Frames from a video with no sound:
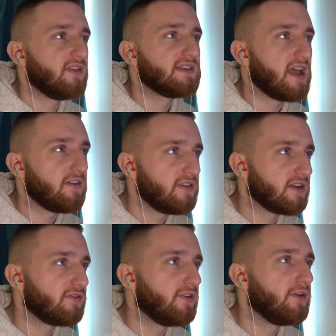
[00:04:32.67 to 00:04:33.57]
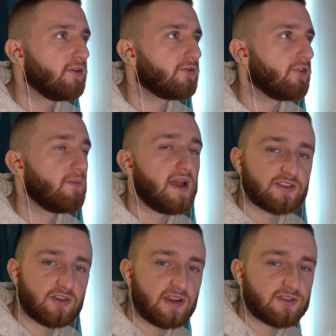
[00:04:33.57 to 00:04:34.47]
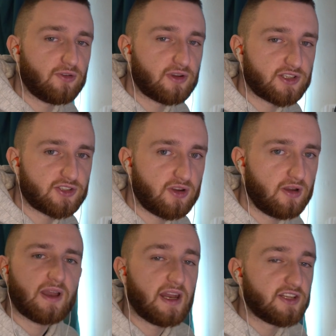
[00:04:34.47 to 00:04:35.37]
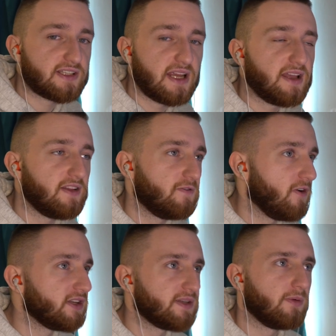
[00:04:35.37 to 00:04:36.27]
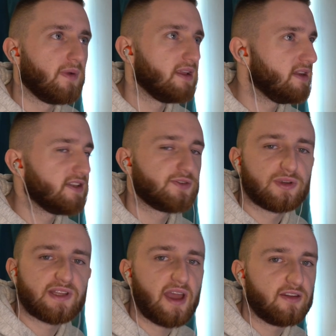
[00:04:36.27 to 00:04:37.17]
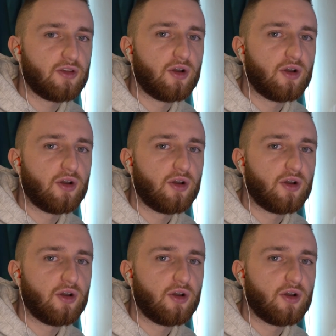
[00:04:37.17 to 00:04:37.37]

this ethnic flute from SRX Orchestra, and I just laid down this very simple melody towards the end of the